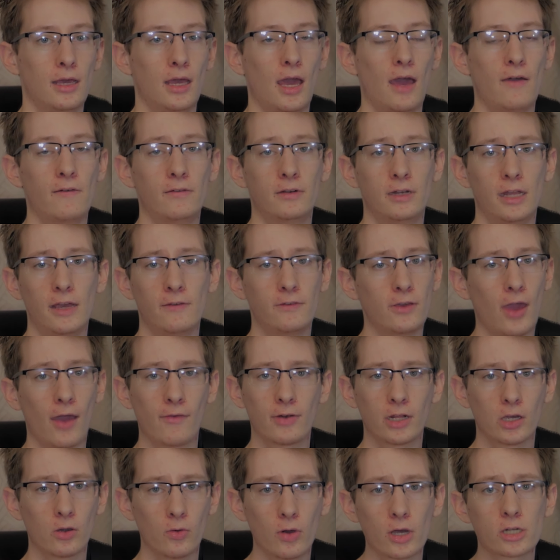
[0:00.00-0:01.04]
And if you
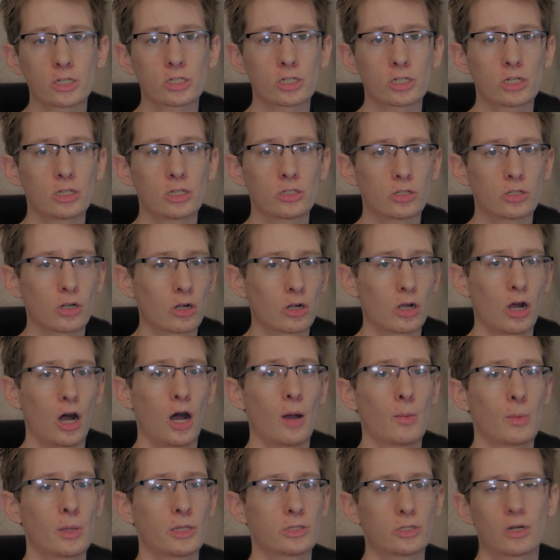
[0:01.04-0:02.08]
have any questions or
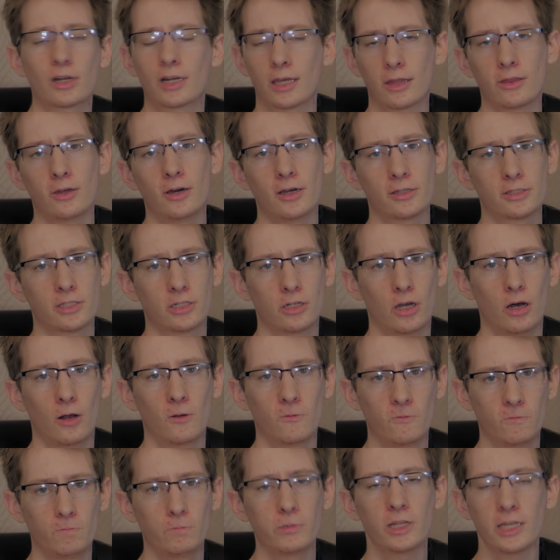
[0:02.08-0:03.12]
comments or any thoughts at
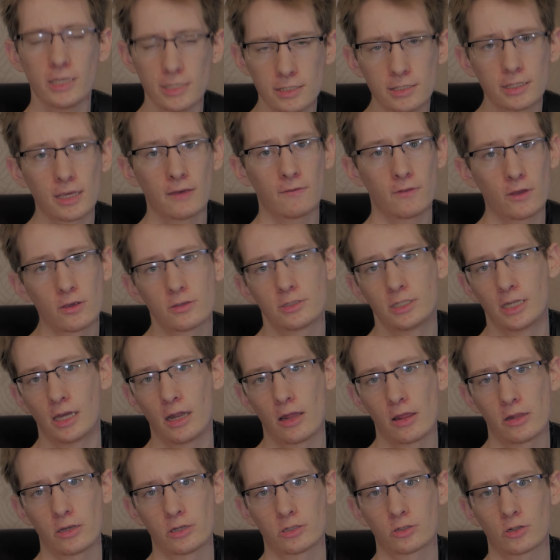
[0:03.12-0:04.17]
all, please leave those
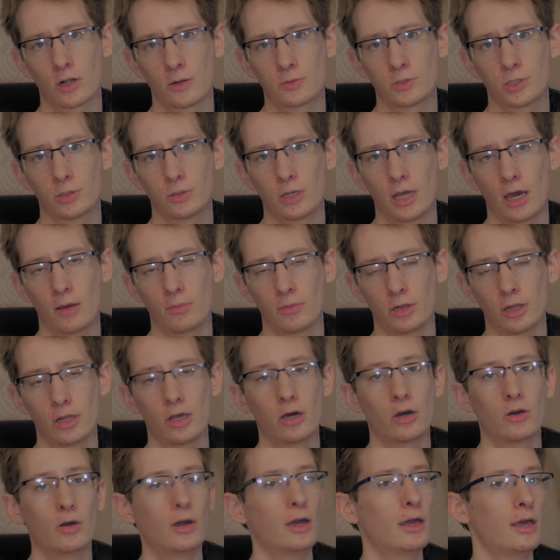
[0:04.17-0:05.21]
down in the description down
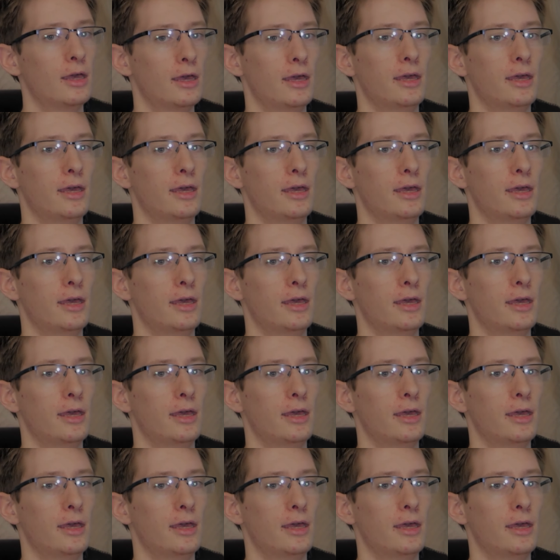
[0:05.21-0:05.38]
below.